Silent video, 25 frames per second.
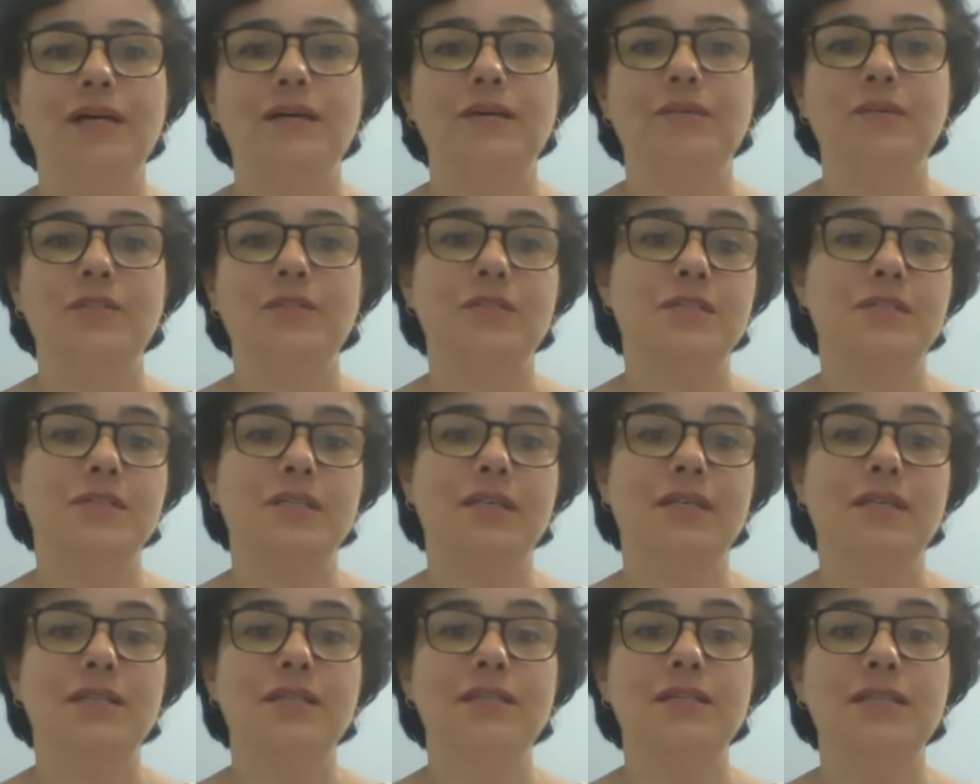which is
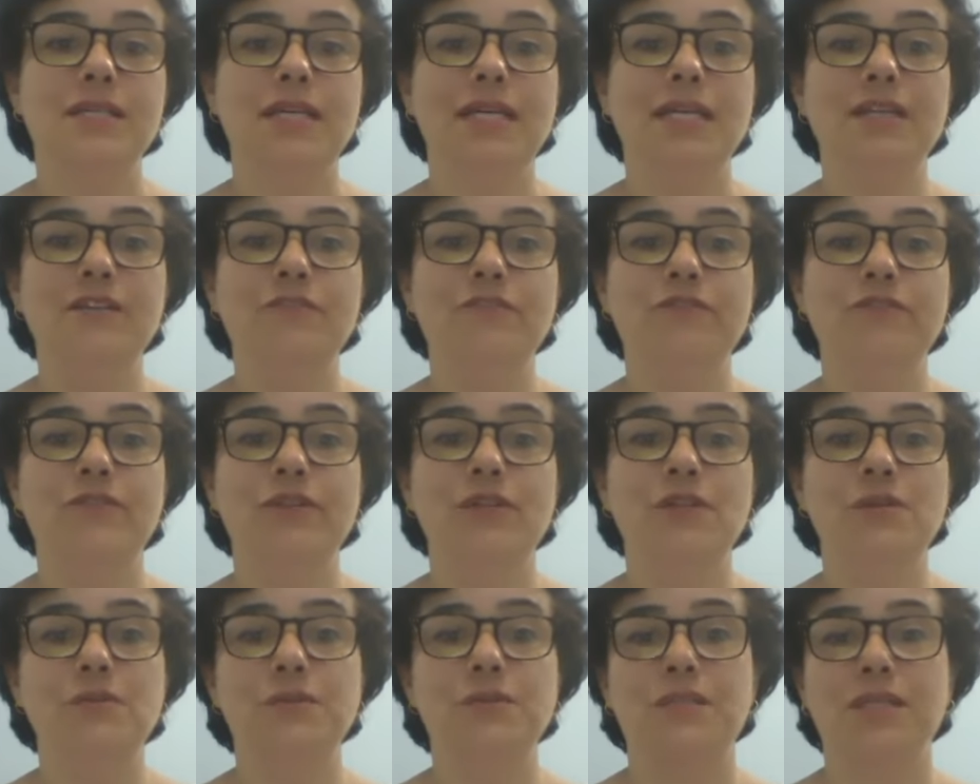a container
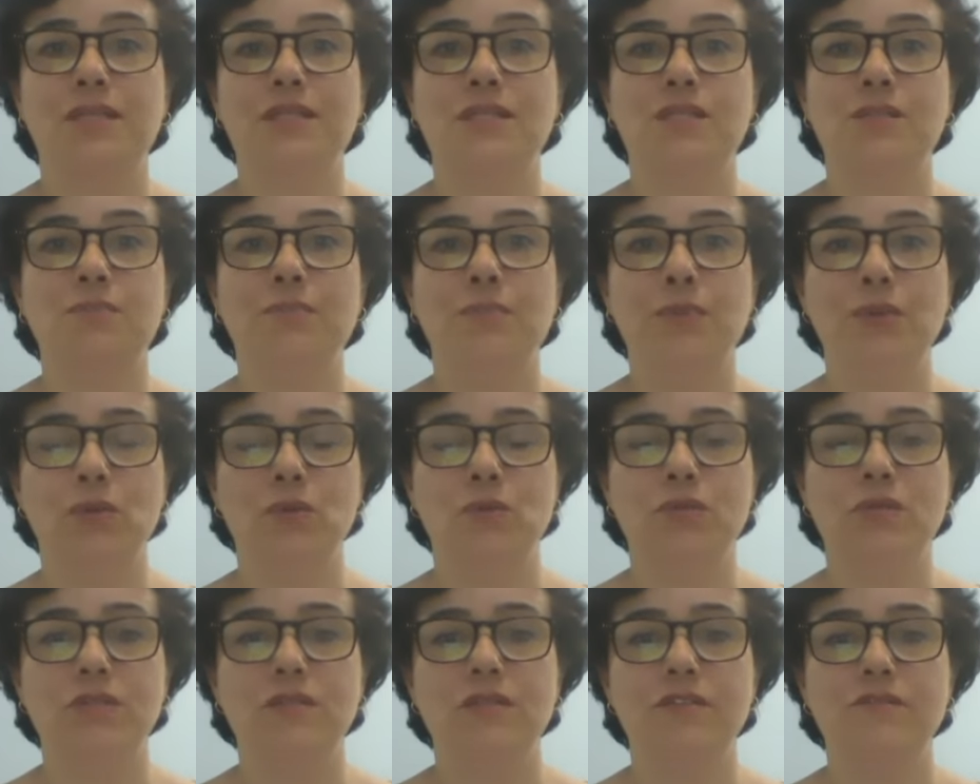filled with
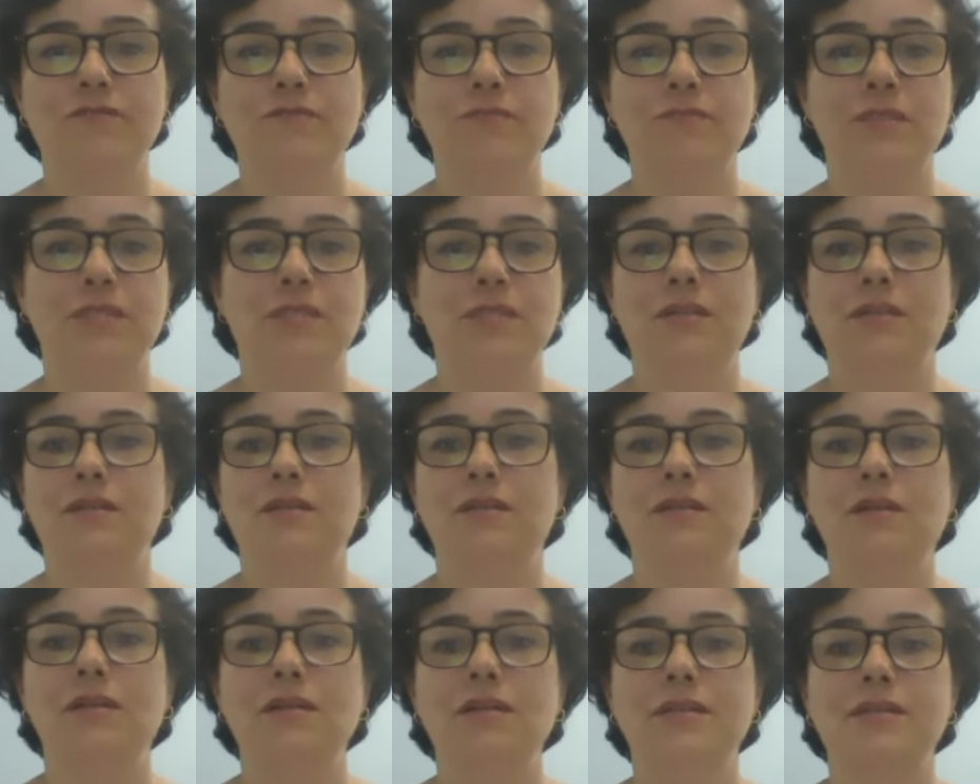explosive
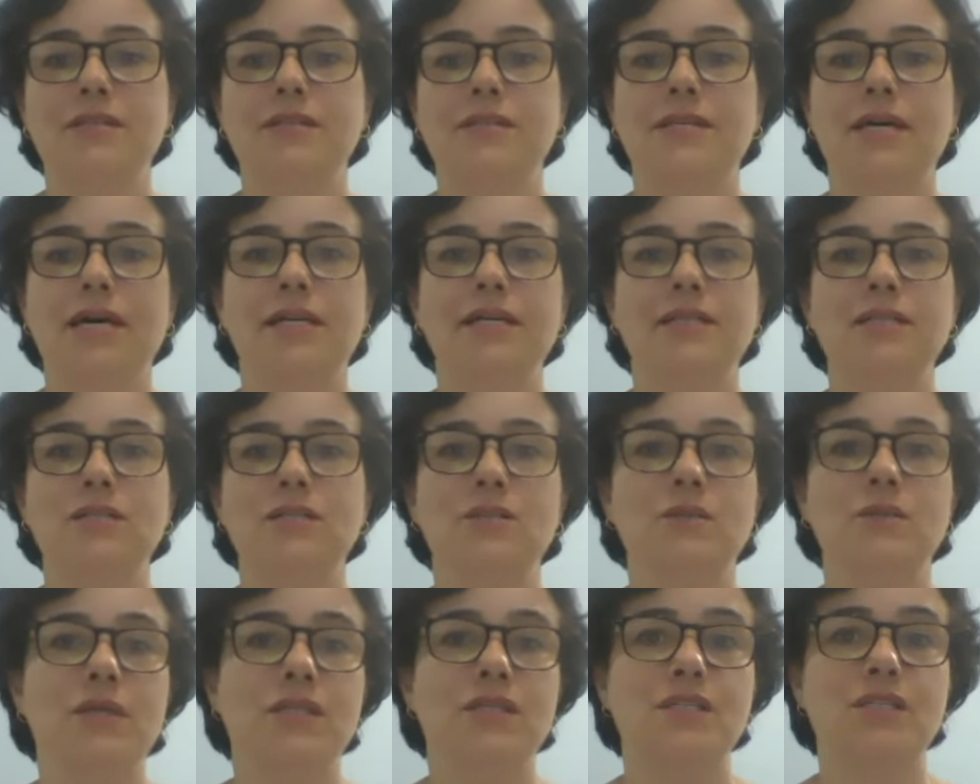material designed
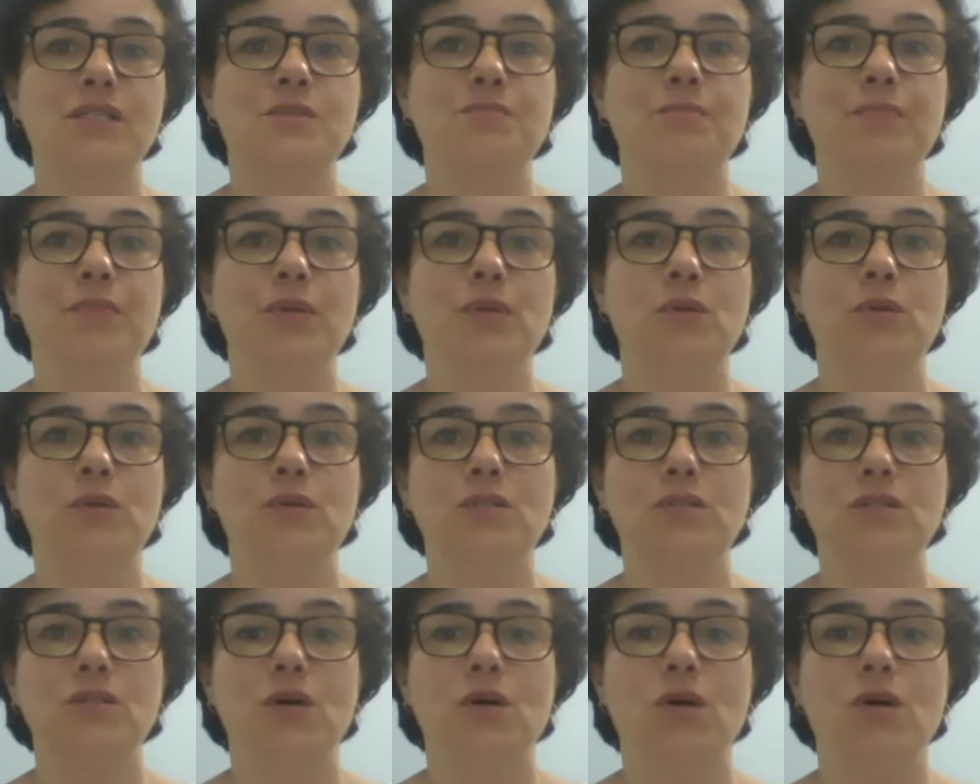to
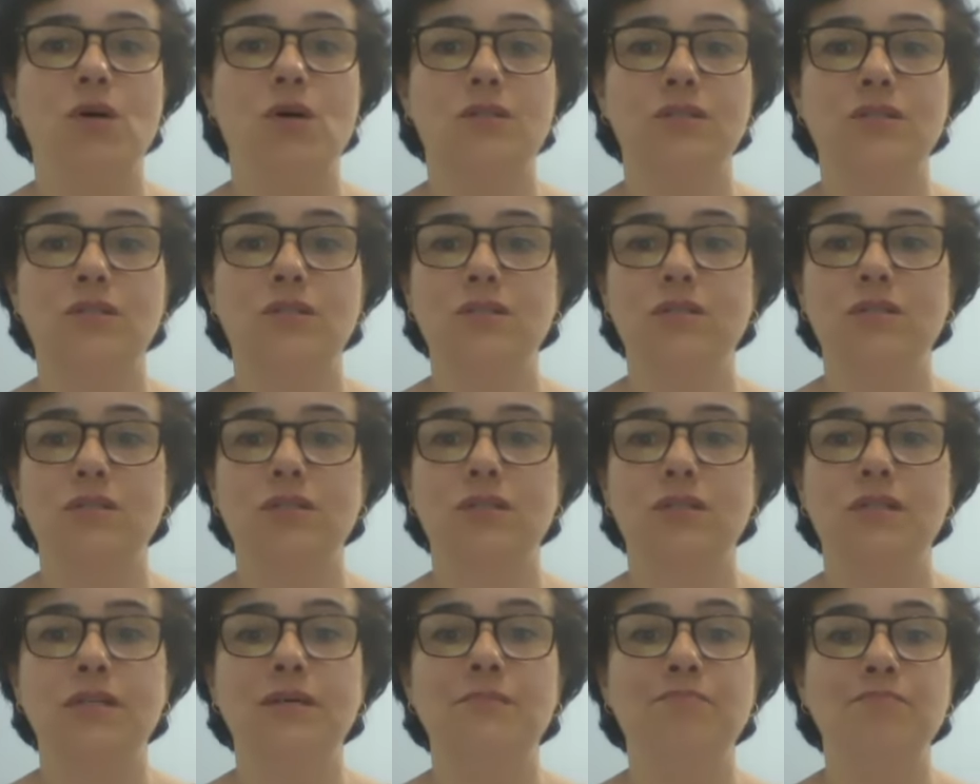explode on
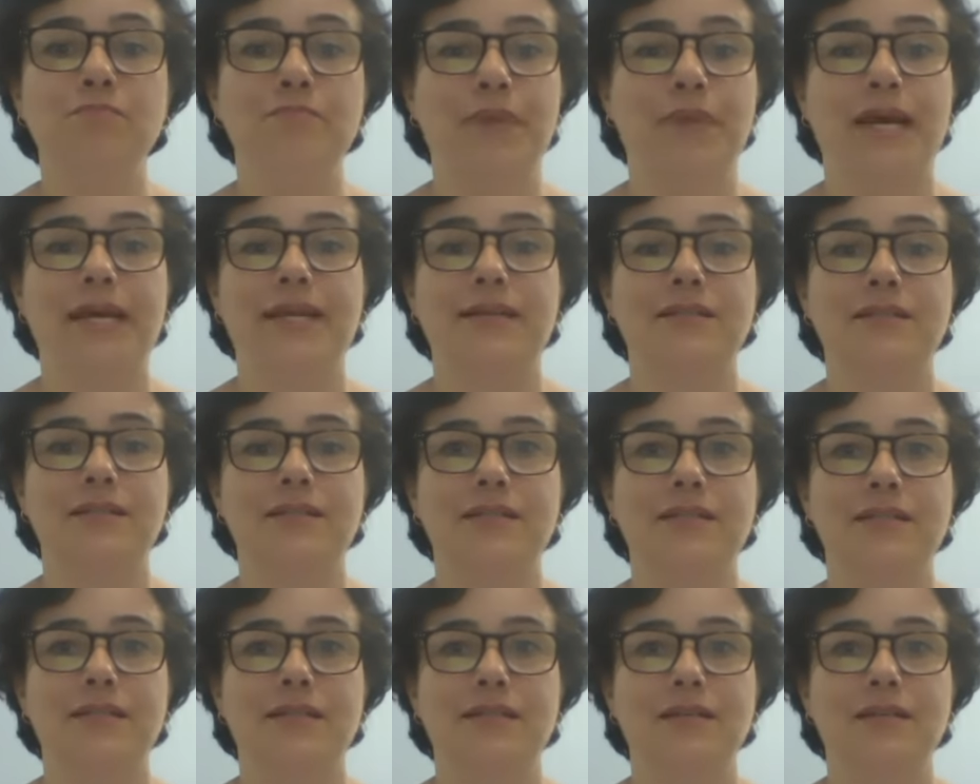impact.